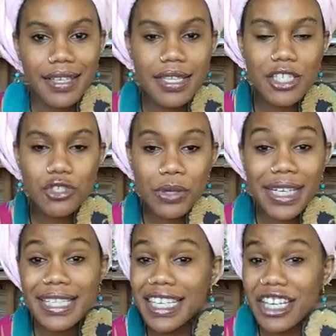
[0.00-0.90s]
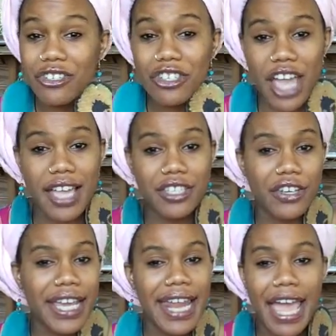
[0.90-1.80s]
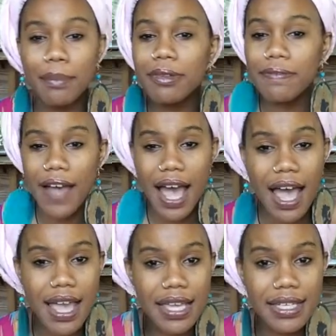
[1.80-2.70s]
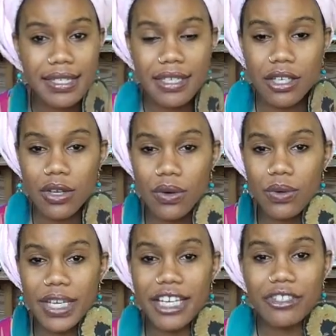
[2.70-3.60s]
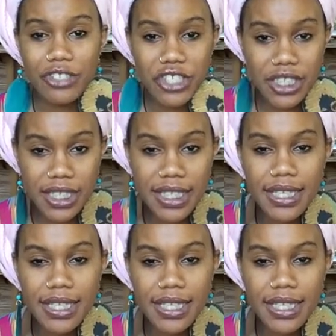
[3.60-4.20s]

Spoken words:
Citrine is an energizer. It amplifies, you know, energy.